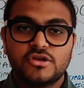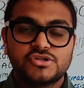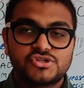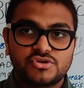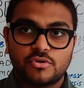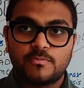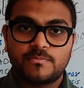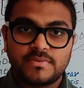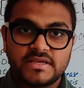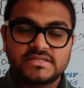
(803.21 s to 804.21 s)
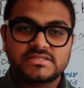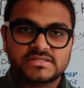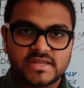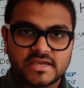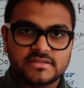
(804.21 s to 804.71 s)
So please
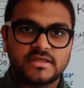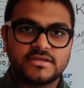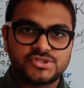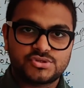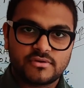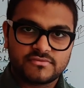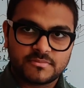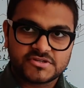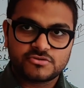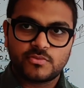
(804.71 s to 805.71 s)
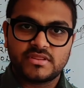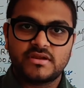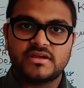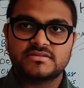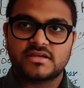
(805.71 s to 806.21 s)
take the history of the patient,
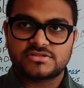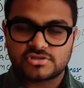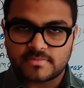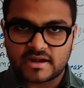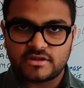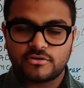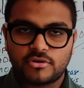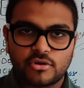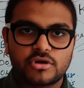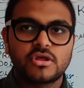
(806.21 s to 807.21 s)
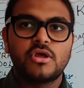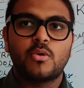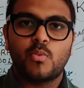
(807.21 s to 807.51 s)
whether he is asthmatic or not,